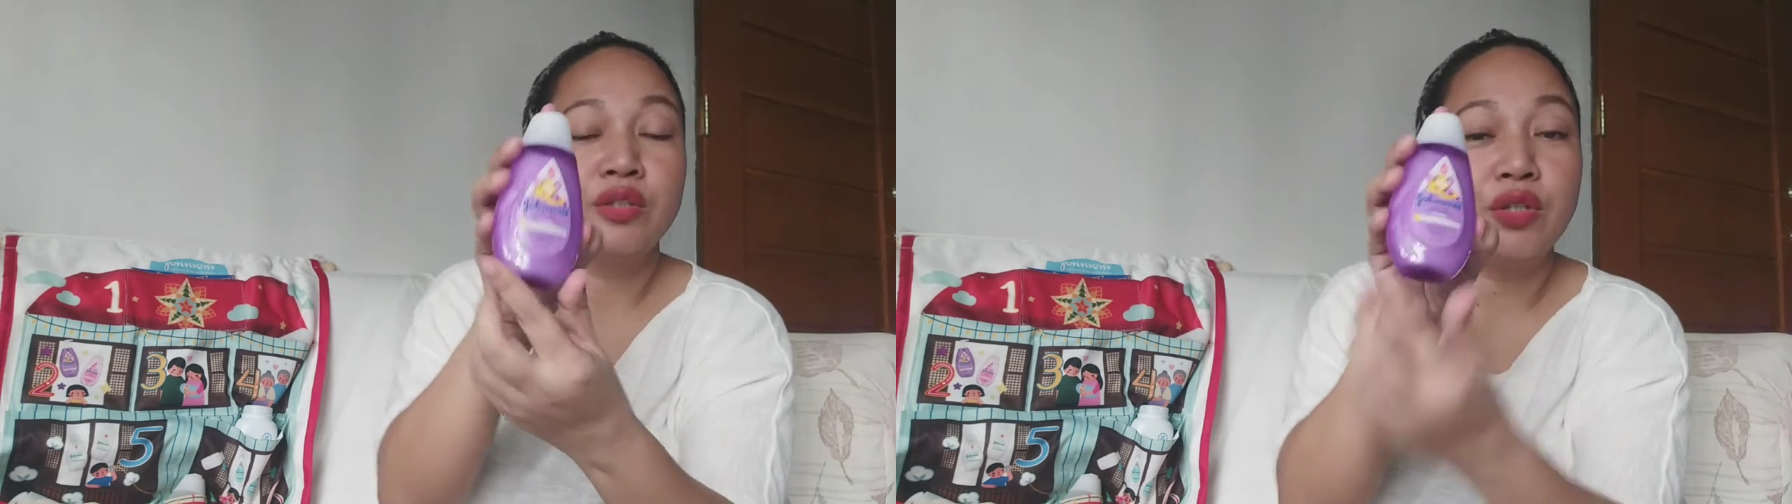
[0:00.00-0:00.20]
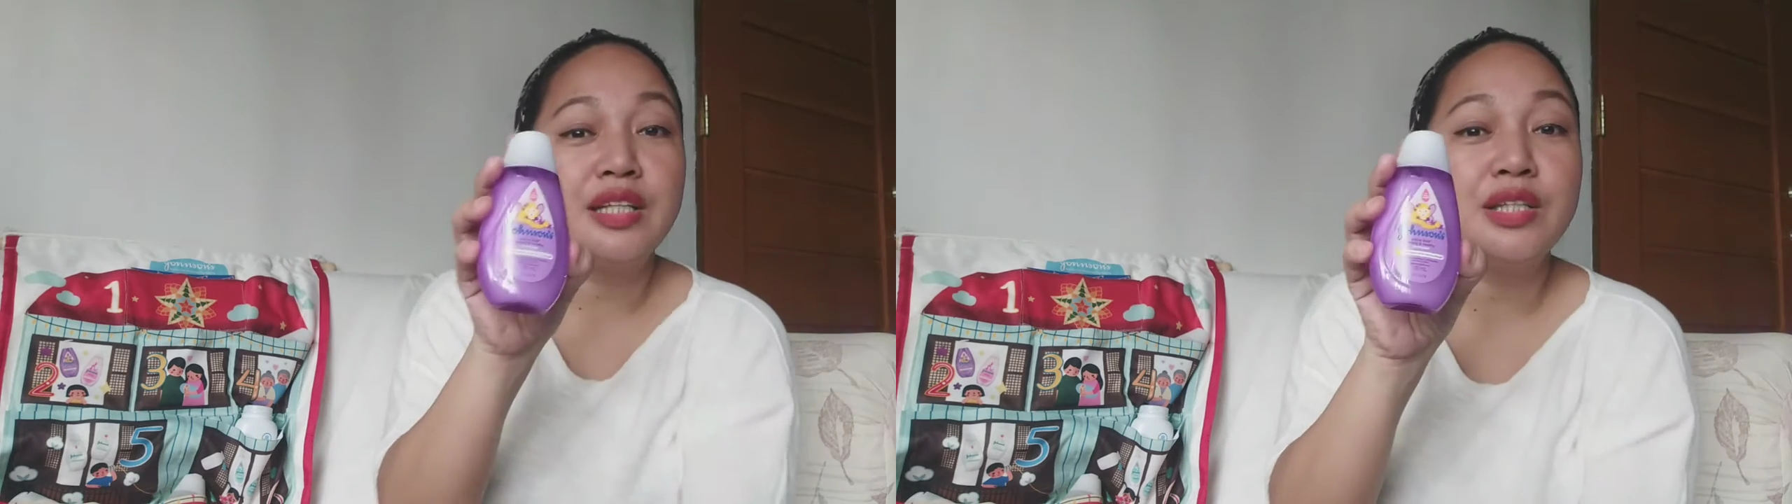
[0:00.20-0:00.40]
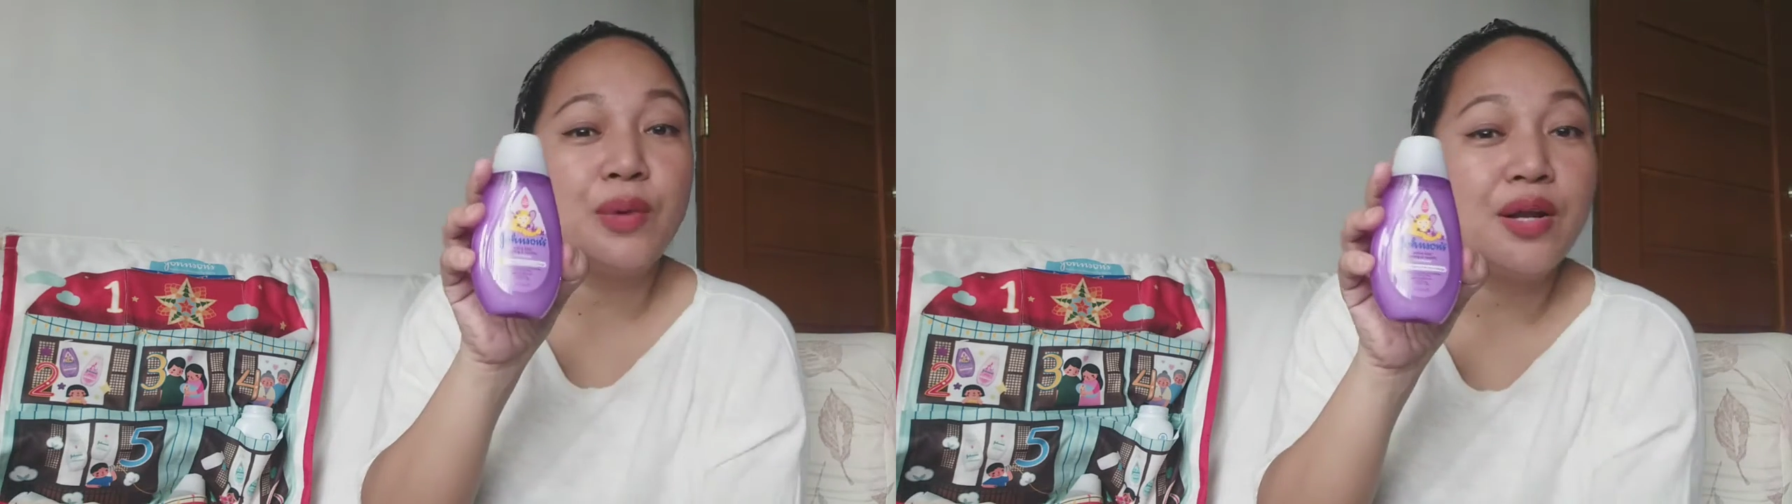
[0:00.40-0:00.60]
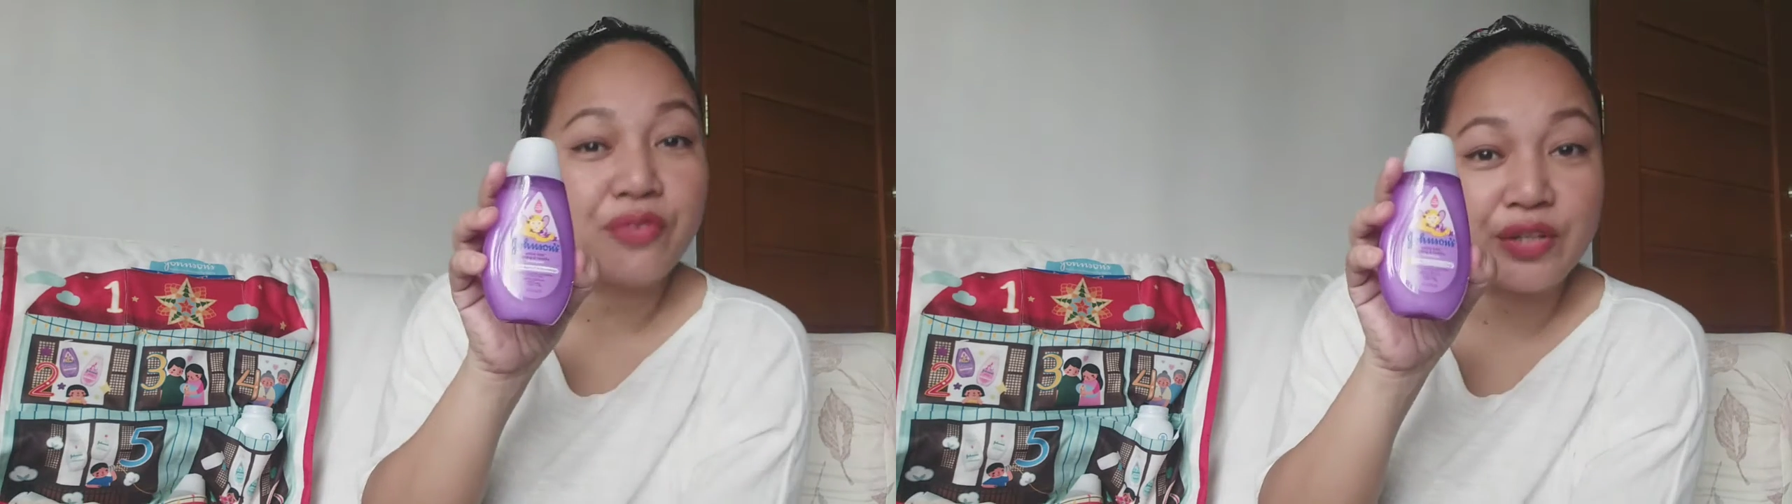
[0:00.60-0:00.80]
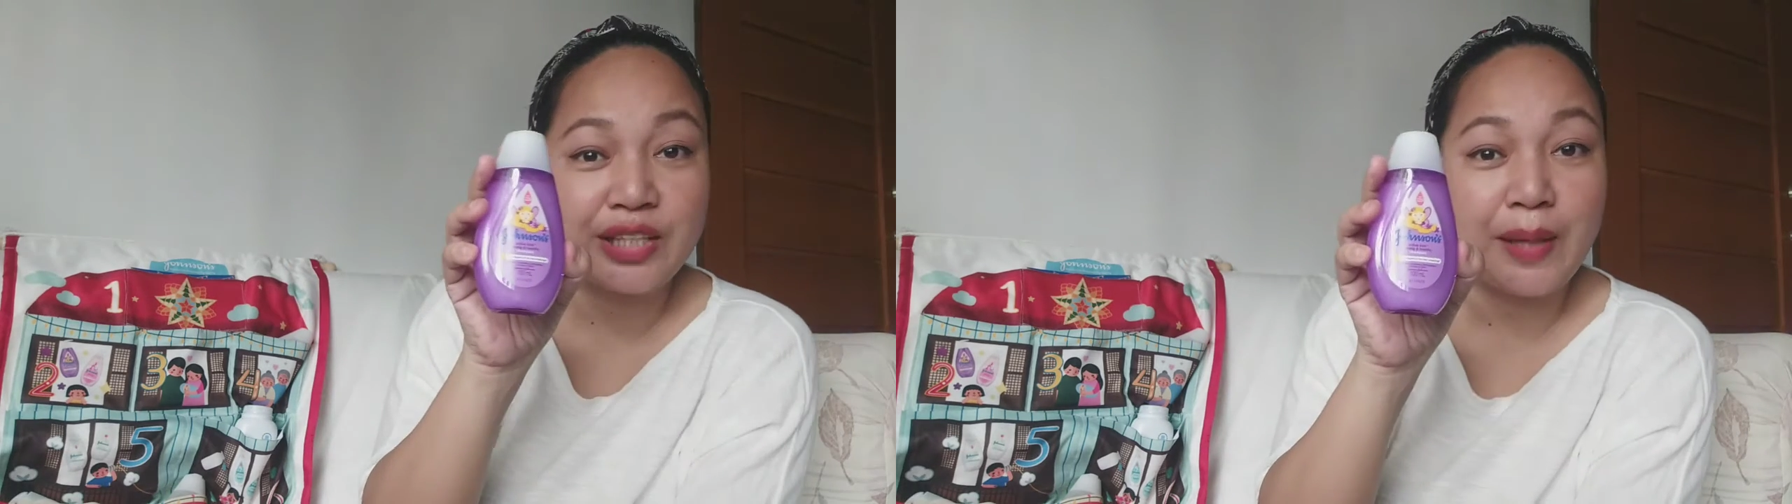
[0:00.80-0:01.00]
So, this one,
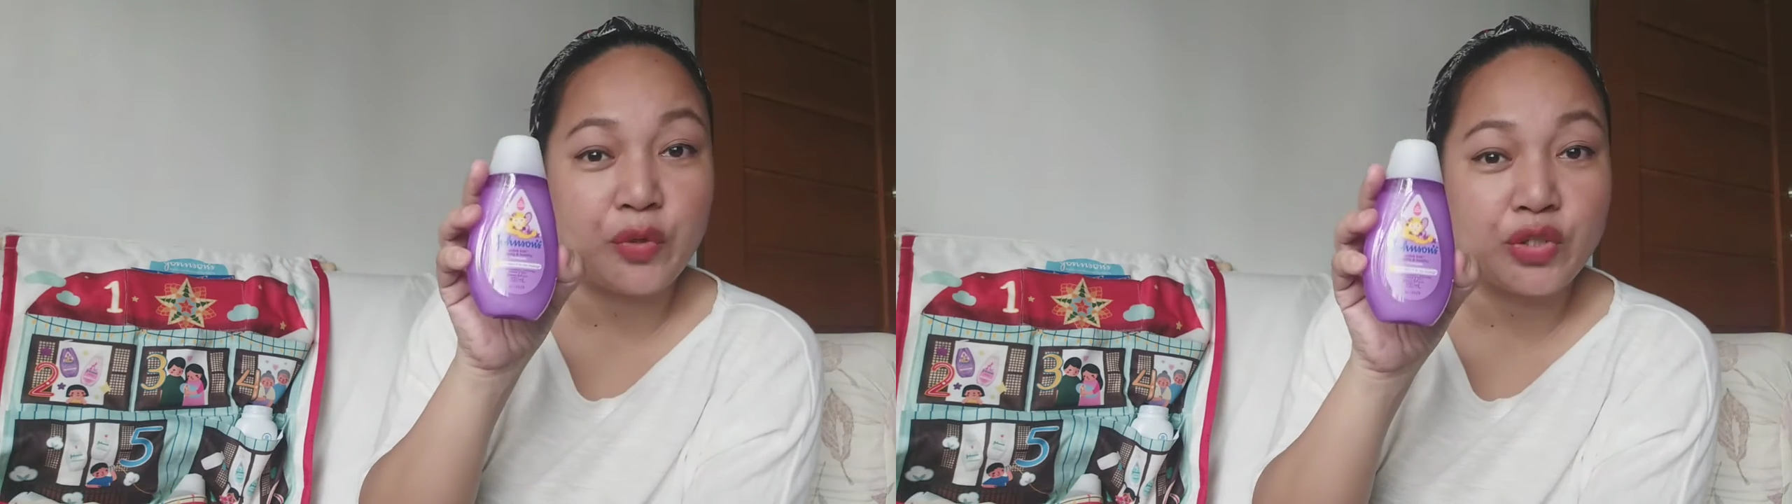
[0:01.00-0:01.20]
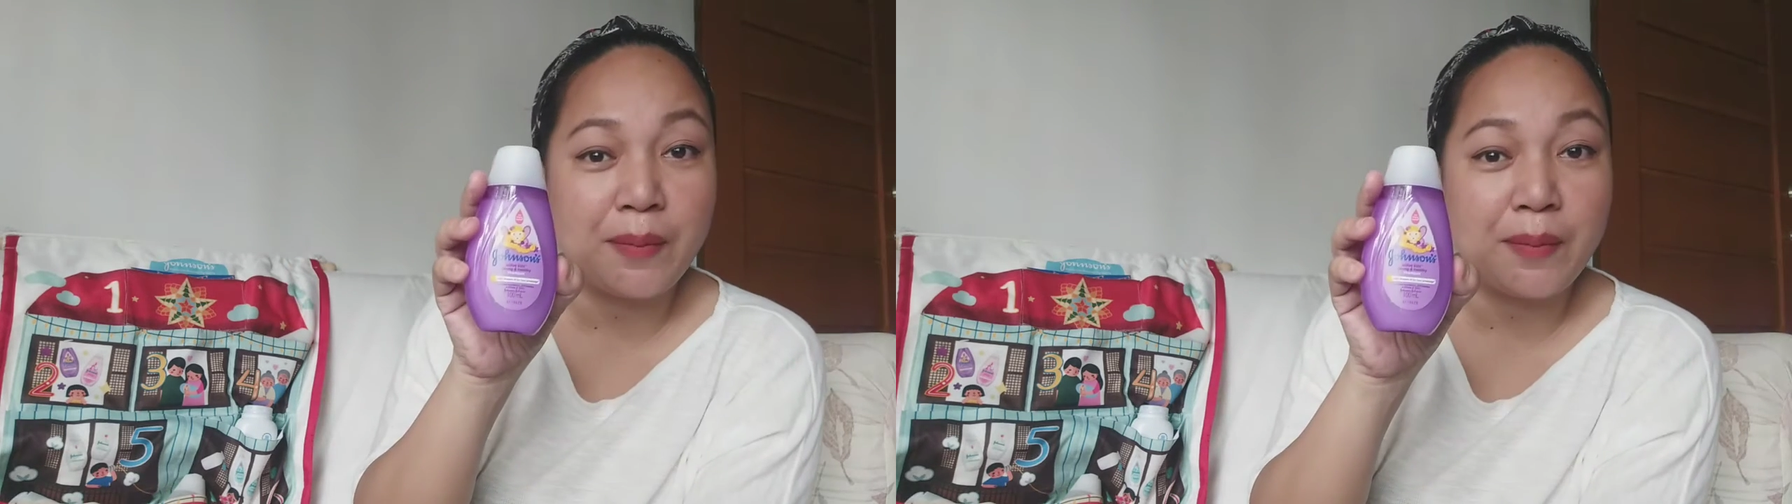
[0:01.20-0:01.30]
first time ko